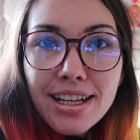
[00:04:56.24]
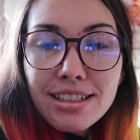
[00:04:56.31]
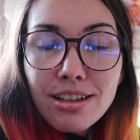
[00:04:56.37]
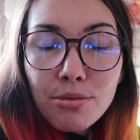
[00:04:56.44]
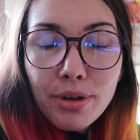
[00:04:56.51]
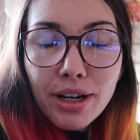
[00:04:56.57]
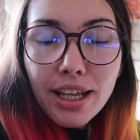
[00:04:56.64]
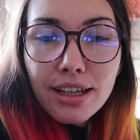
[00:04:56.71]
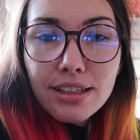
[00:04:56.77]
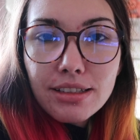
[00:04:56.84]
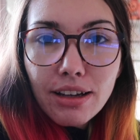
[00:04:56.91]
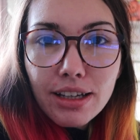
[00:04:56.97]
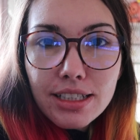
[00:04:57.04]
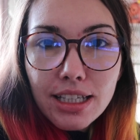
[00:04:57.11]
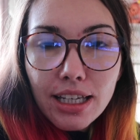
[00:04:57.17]
So I'm really
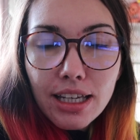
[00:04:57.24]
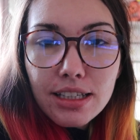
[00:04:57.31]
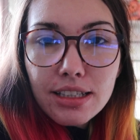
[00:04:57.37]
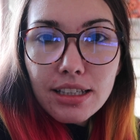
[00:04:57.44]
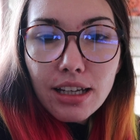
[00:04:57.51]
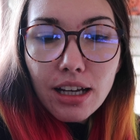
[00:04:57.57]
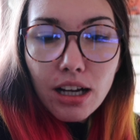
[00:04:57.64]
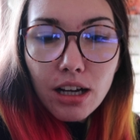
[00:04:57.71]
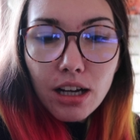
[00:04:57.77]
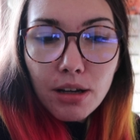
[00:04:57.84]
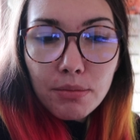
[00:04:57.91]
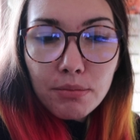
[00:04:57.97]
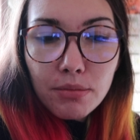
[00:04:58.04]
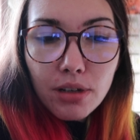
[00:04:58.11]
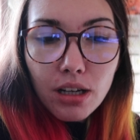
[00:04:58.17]
excited.
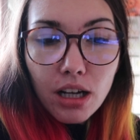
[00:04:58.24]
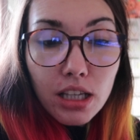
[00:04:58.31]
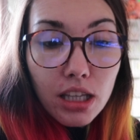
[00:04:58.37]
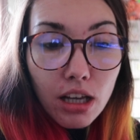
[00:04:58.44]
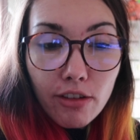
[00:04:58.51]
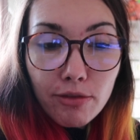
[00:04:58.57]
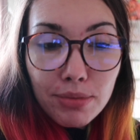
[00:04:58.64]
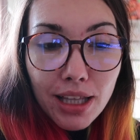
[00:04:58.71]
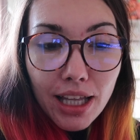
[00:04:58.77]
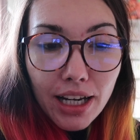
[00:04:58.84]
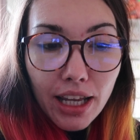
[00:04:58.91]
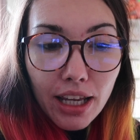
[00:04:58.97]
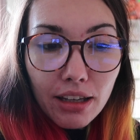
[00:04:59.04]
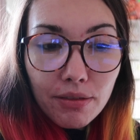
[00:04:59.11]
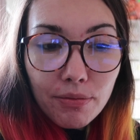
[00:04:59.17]
I love
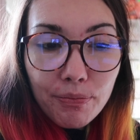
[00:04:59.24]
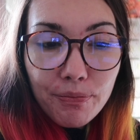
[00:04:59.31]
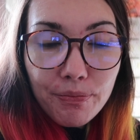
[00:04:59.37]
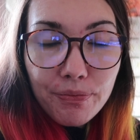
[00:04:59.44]
planning.